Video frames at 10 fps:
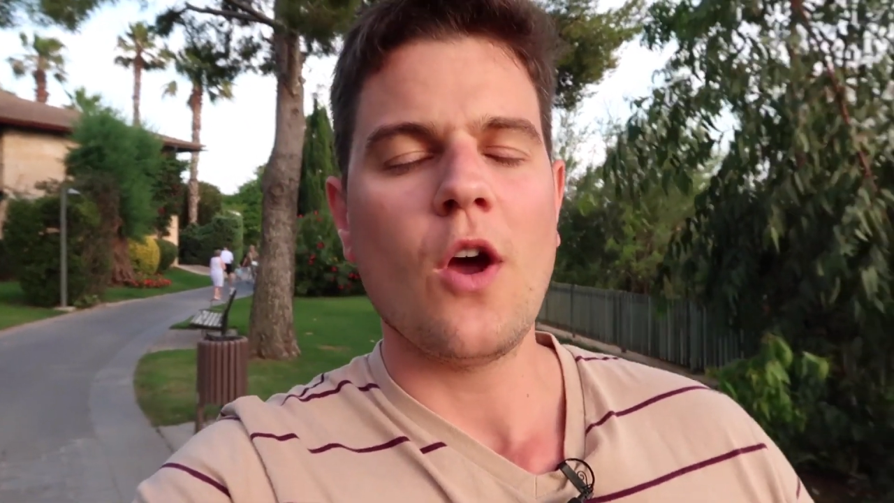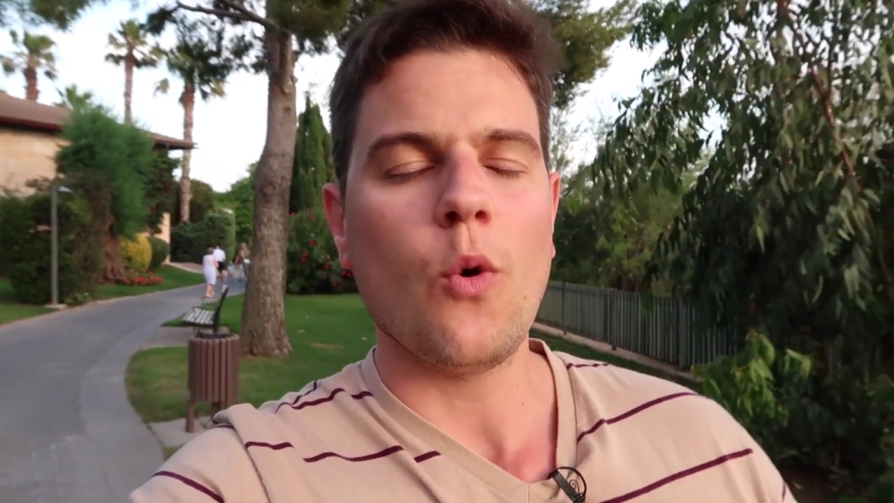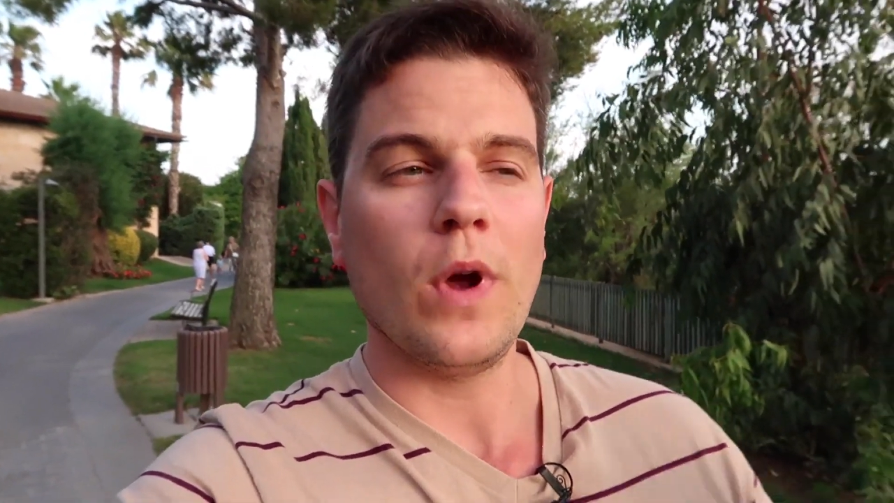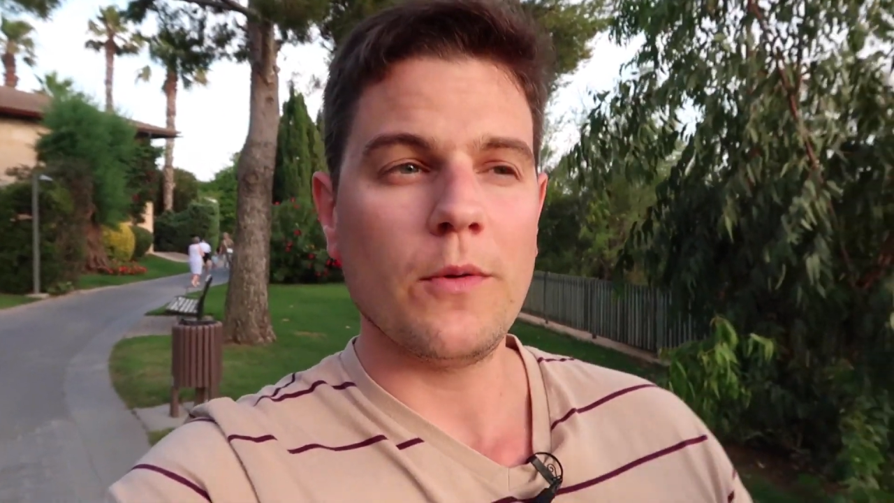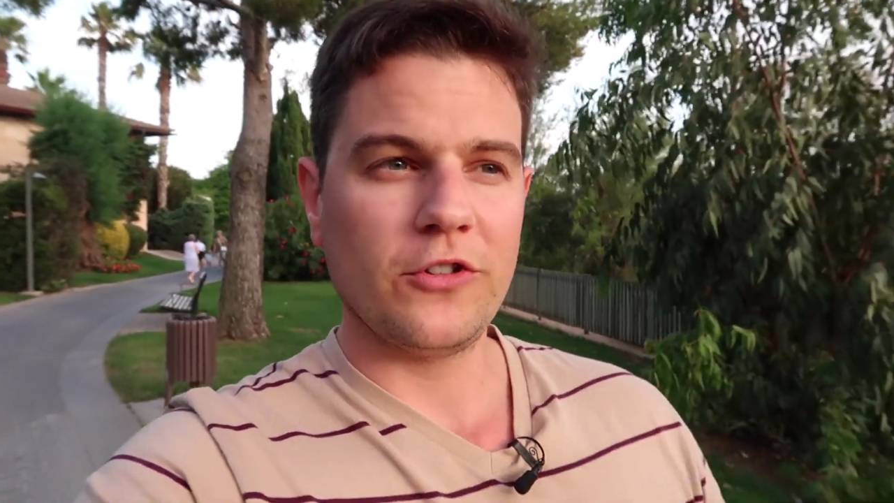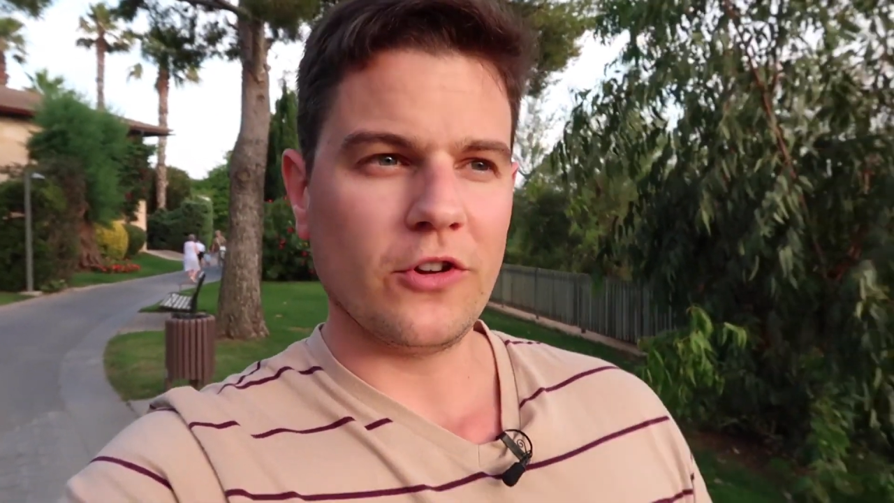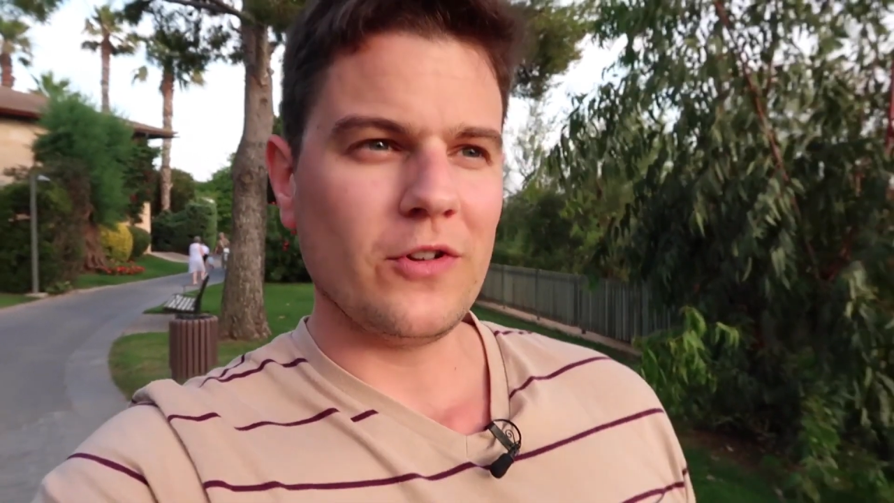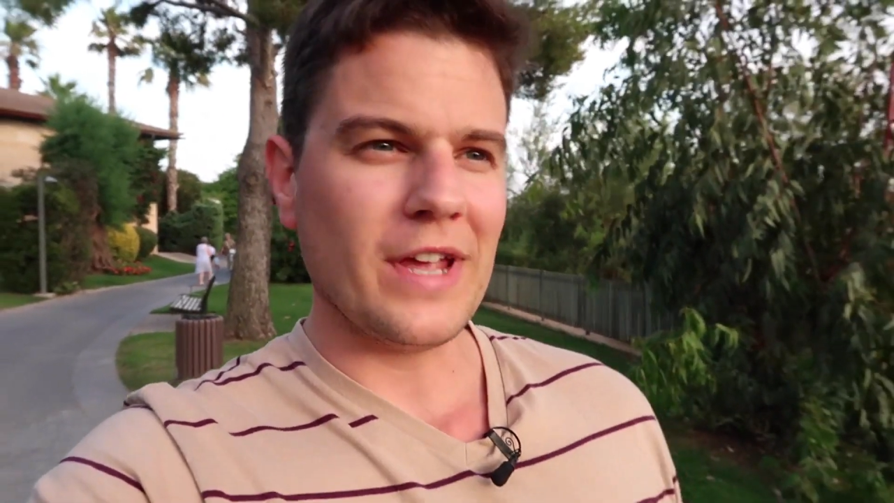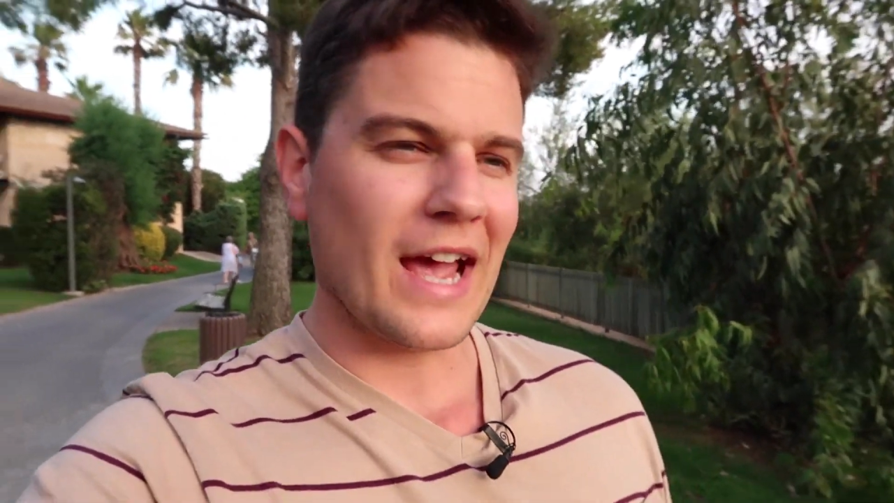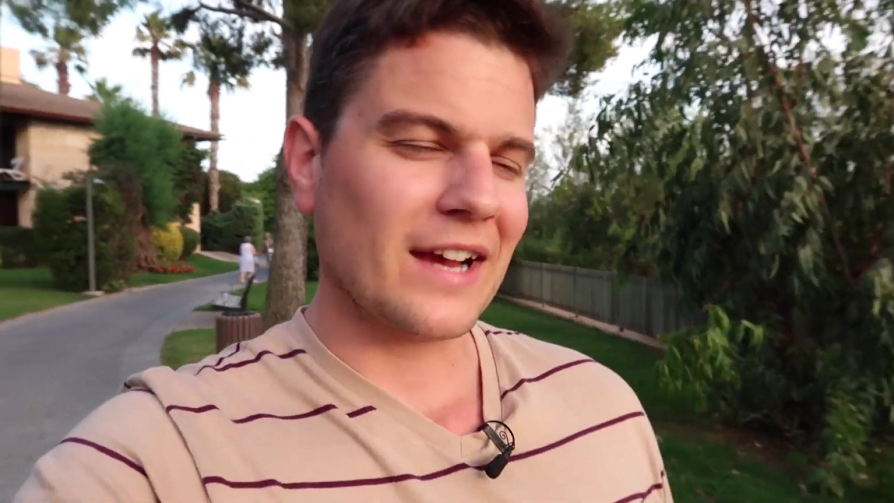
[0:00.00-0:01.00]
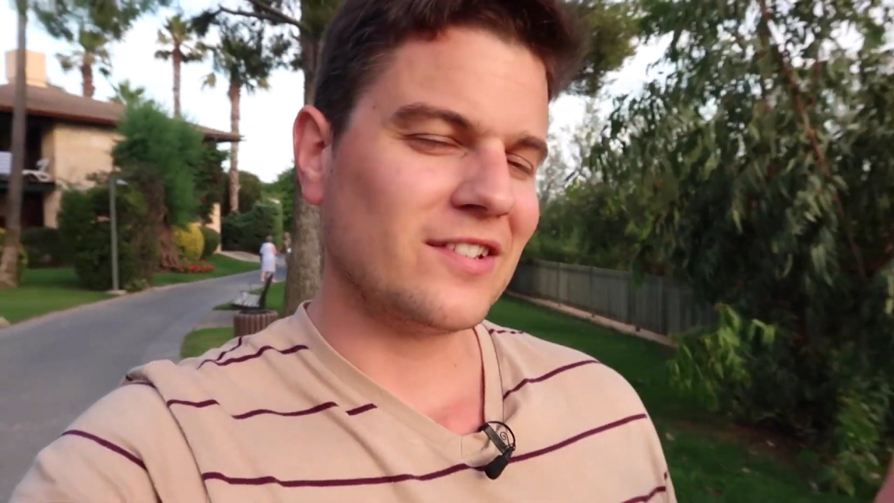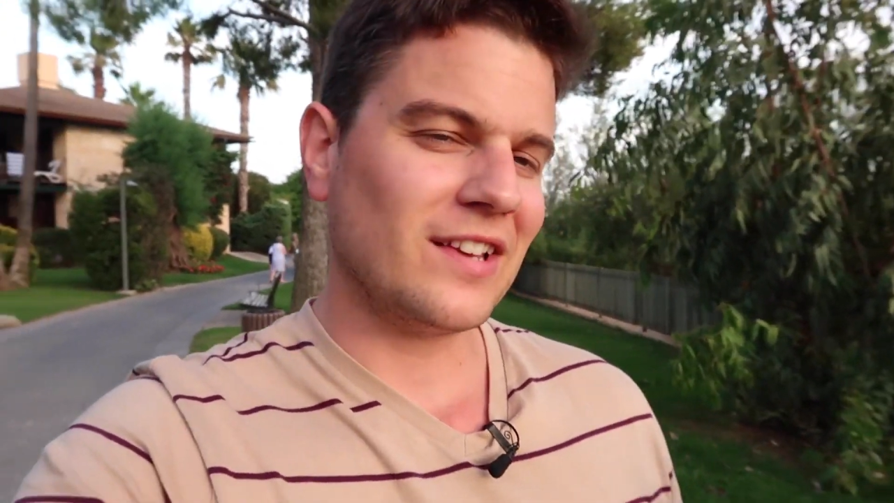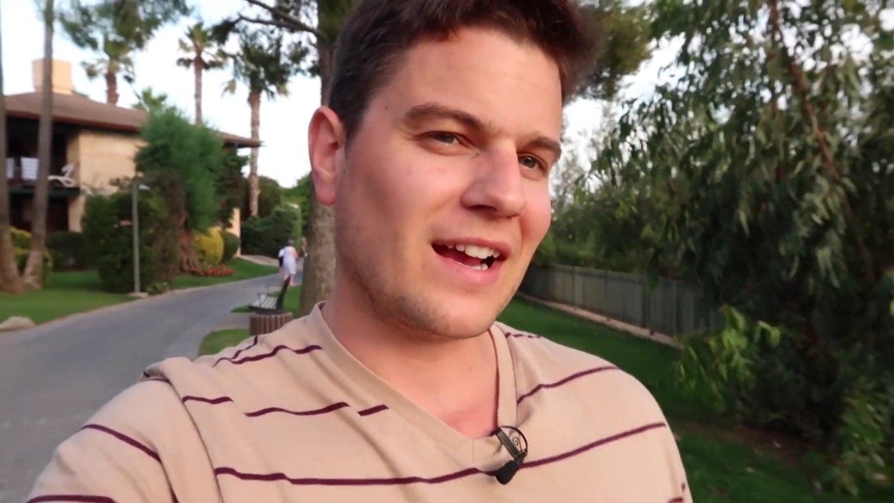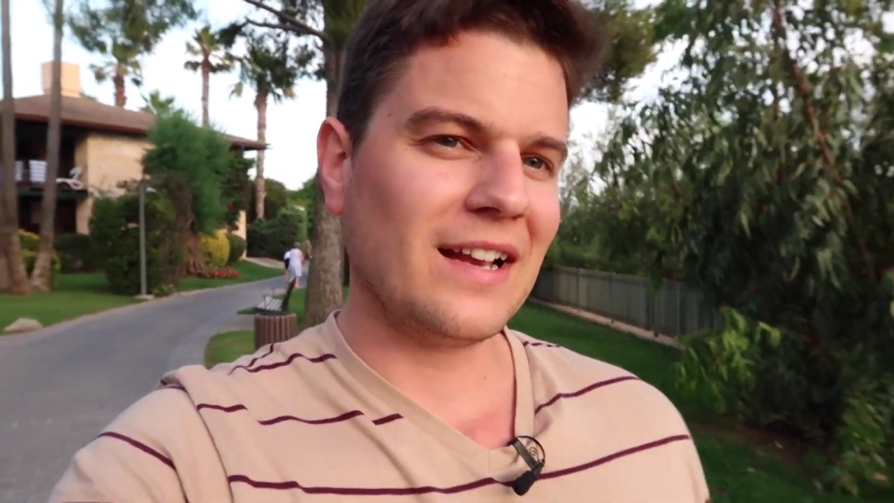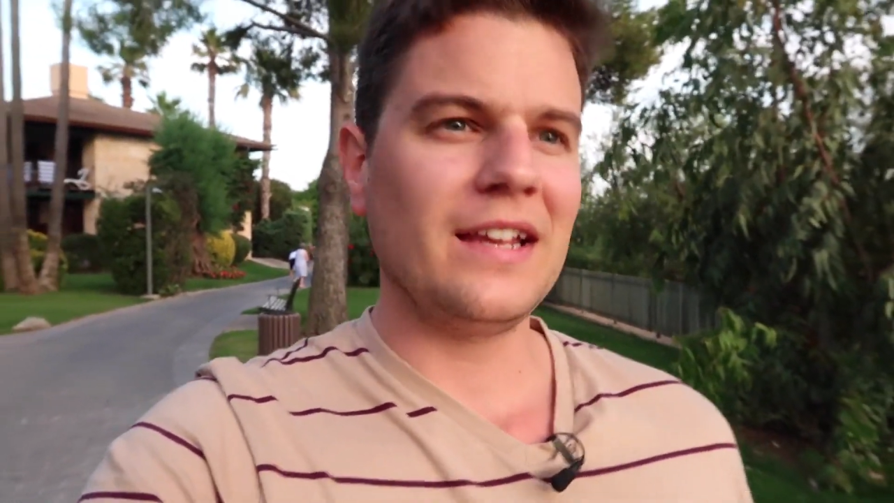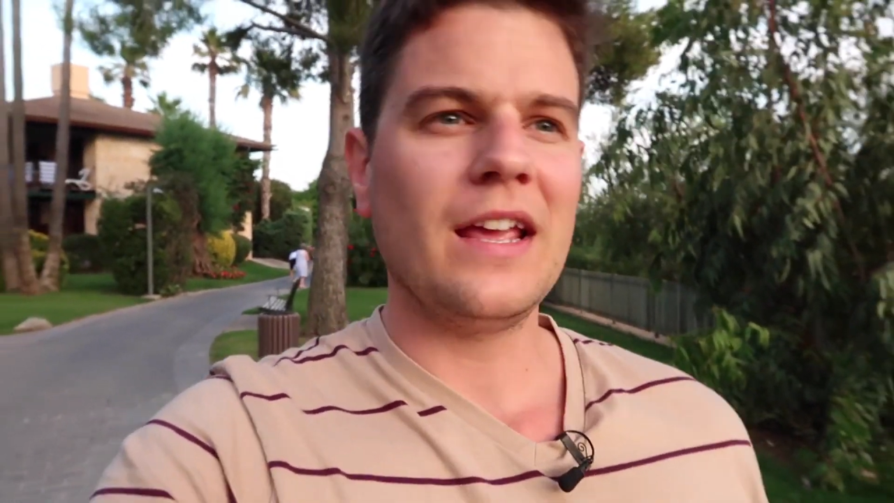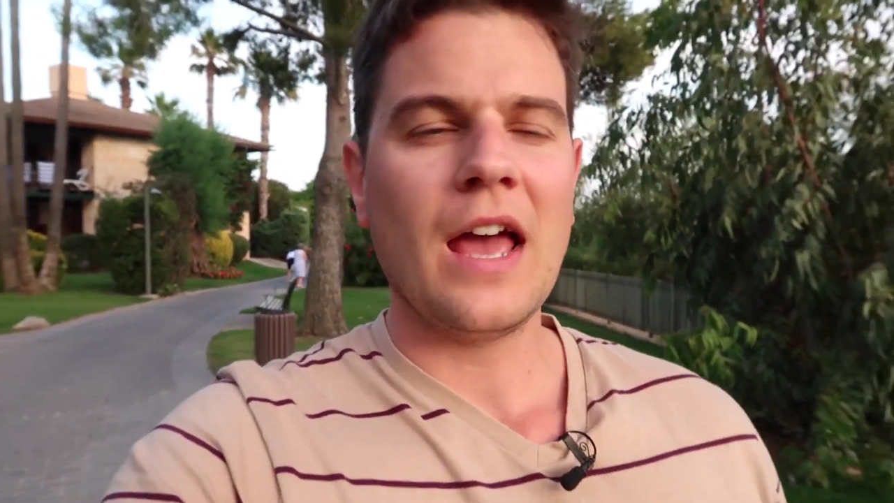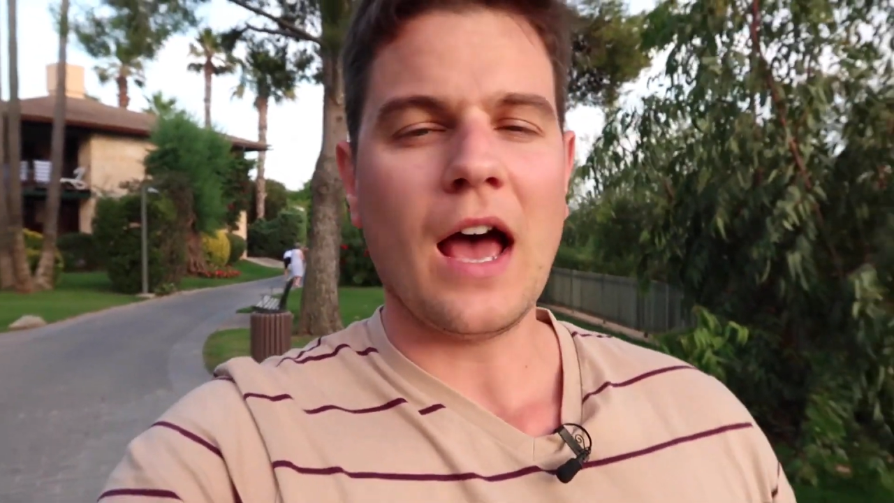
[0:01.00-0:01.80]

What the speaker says: where we show you exactly